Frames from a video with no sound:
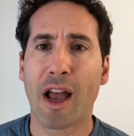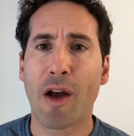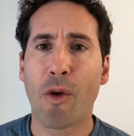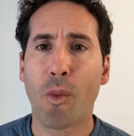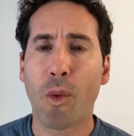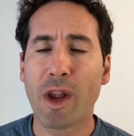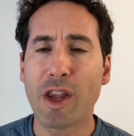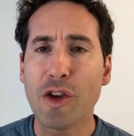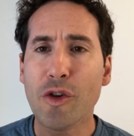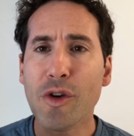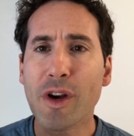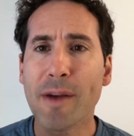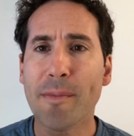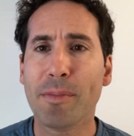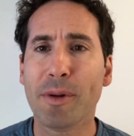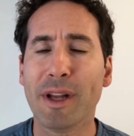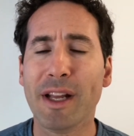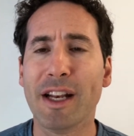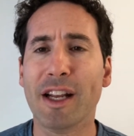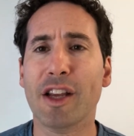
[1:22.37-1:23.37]
when you
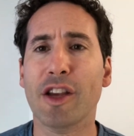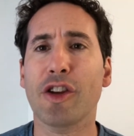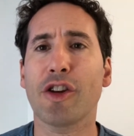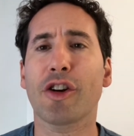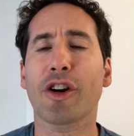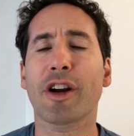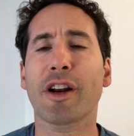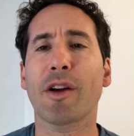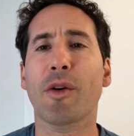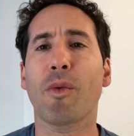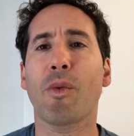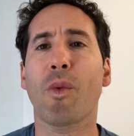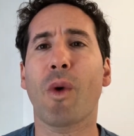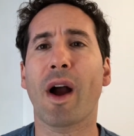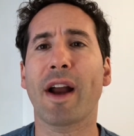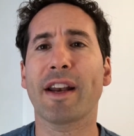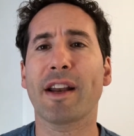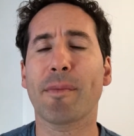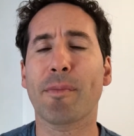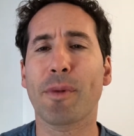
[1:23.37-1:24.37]
complete it, you're going to
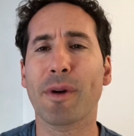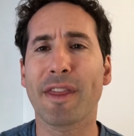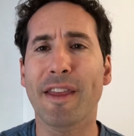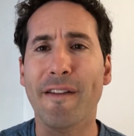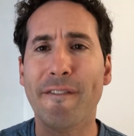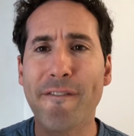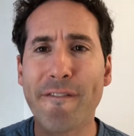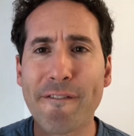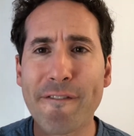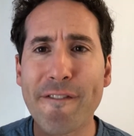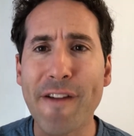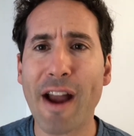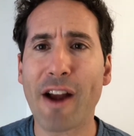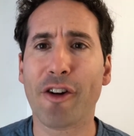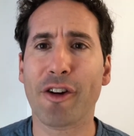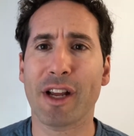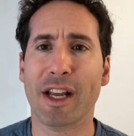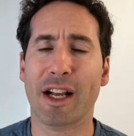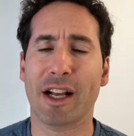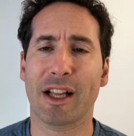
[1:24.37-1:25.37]
wind up with a
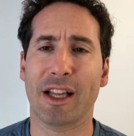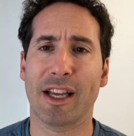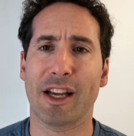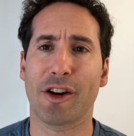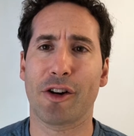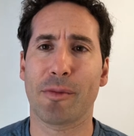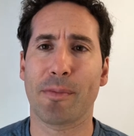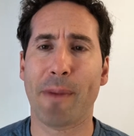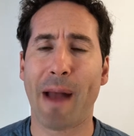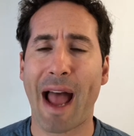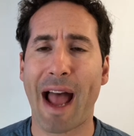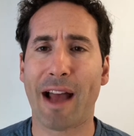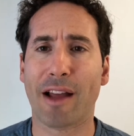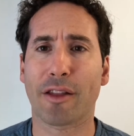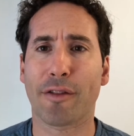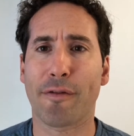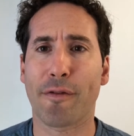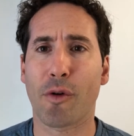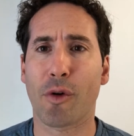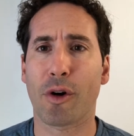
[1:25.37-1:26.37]
very clear path
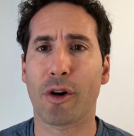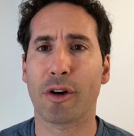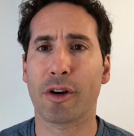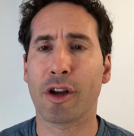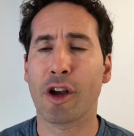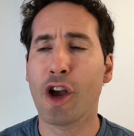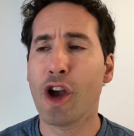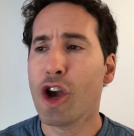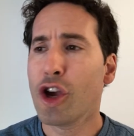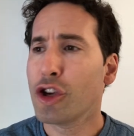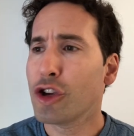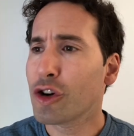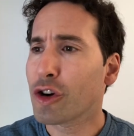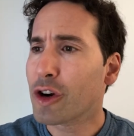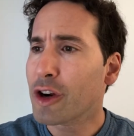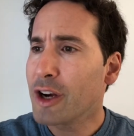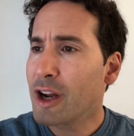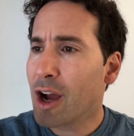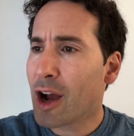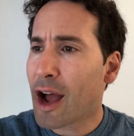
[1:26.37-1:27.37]
forward. You're
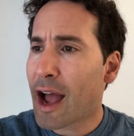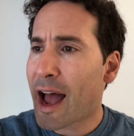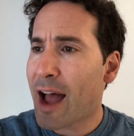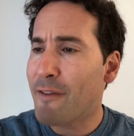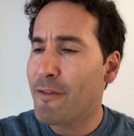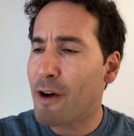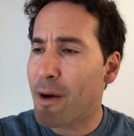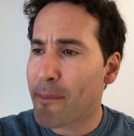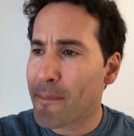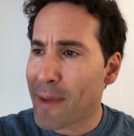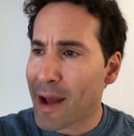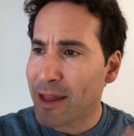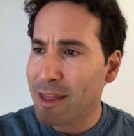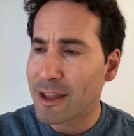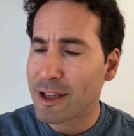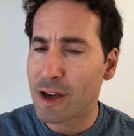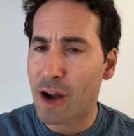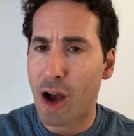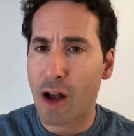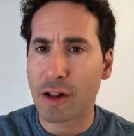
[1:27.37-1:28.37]
going to have a
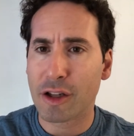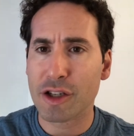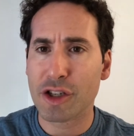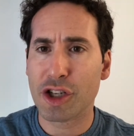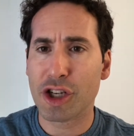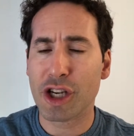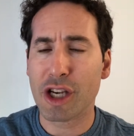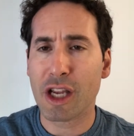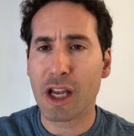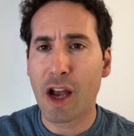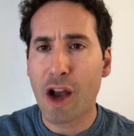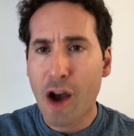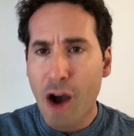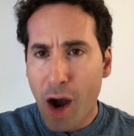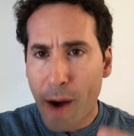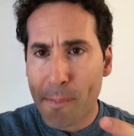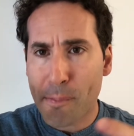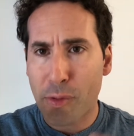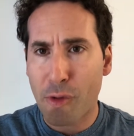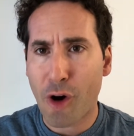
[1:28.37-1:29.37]
methodology,
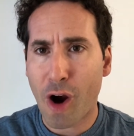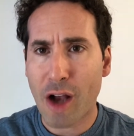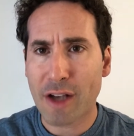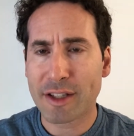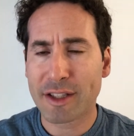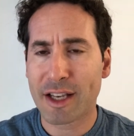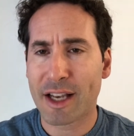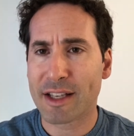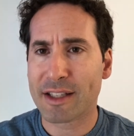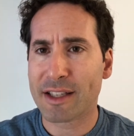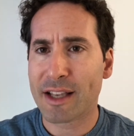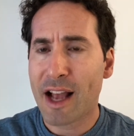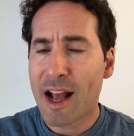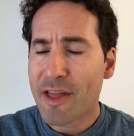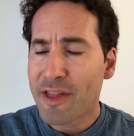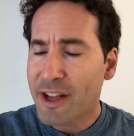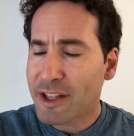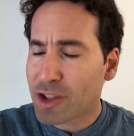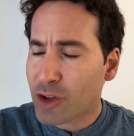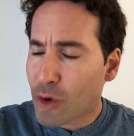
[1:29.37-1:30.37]
a process
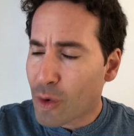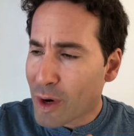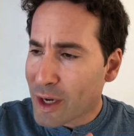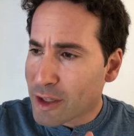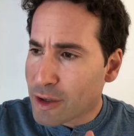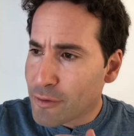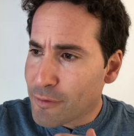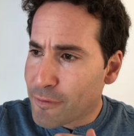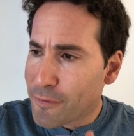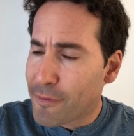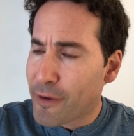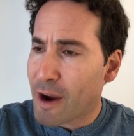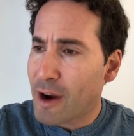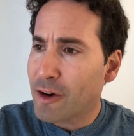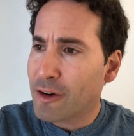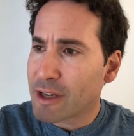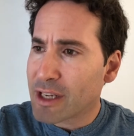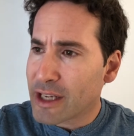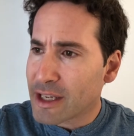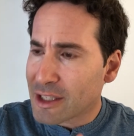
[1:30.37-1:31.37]
that's going to
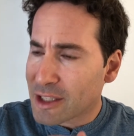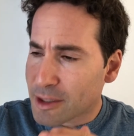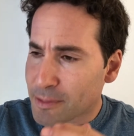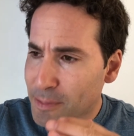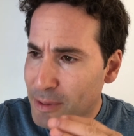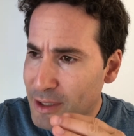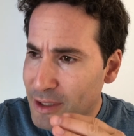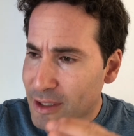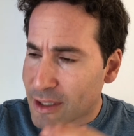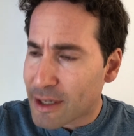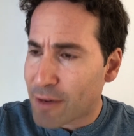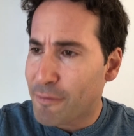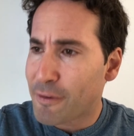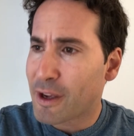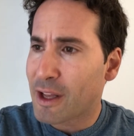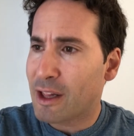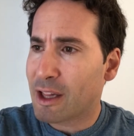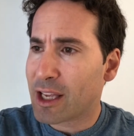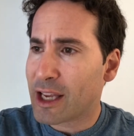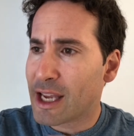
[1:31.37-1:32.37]
very
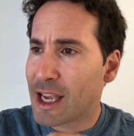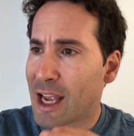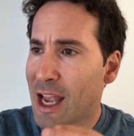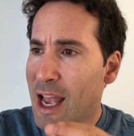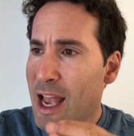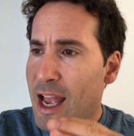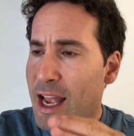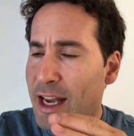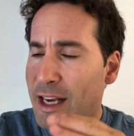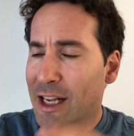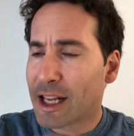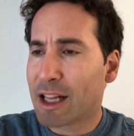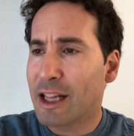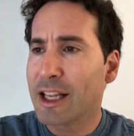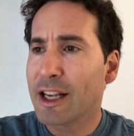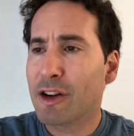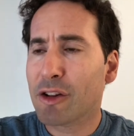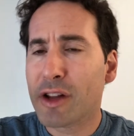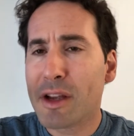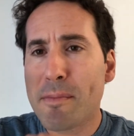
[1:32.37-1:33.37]
specifically and
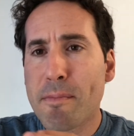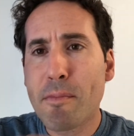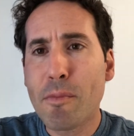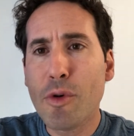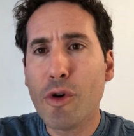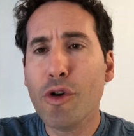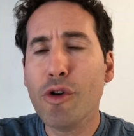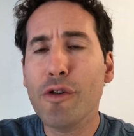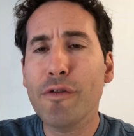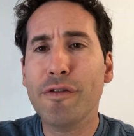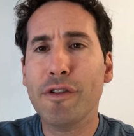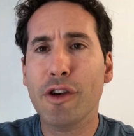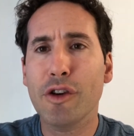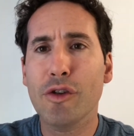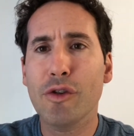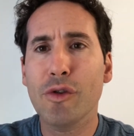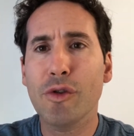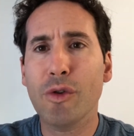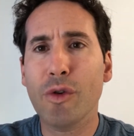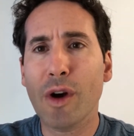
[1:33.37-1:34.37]
clearly move
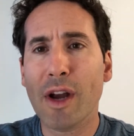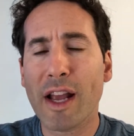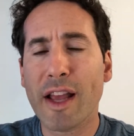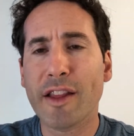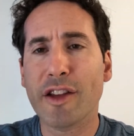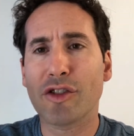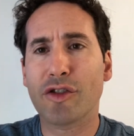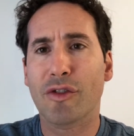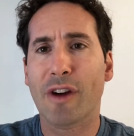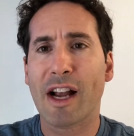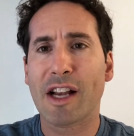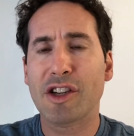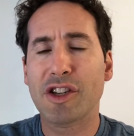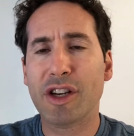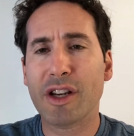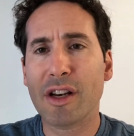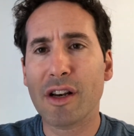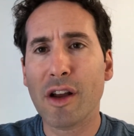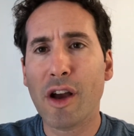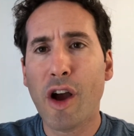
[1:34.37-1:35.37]
you in the
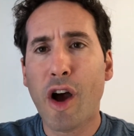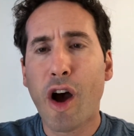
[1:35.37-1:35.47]
direction